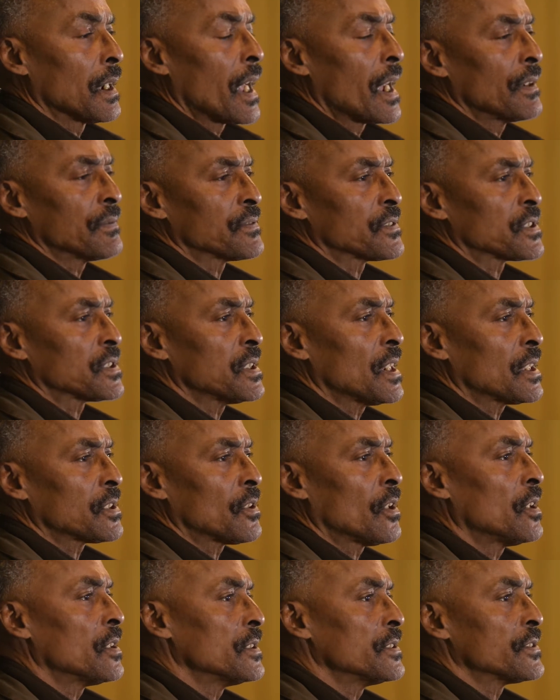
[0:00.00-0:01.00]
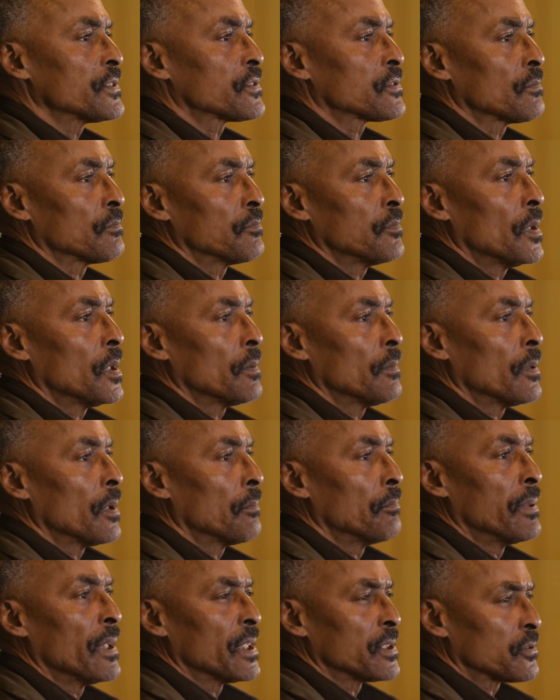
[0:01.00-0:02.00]
life is not all this a
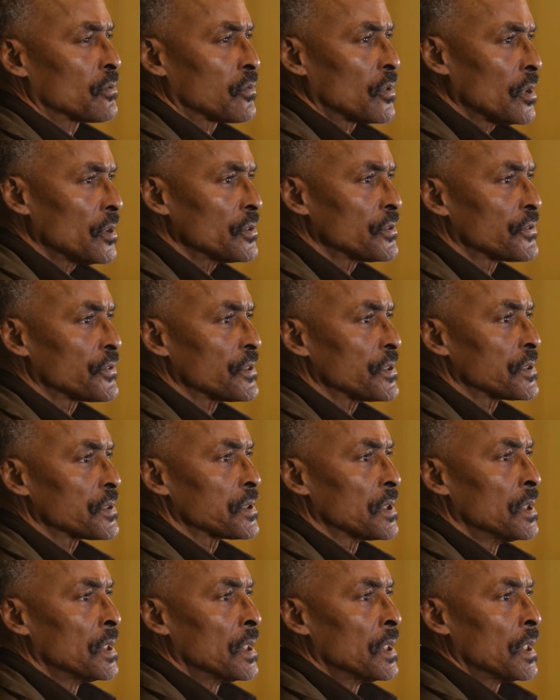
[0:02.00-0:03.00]
bed of roses.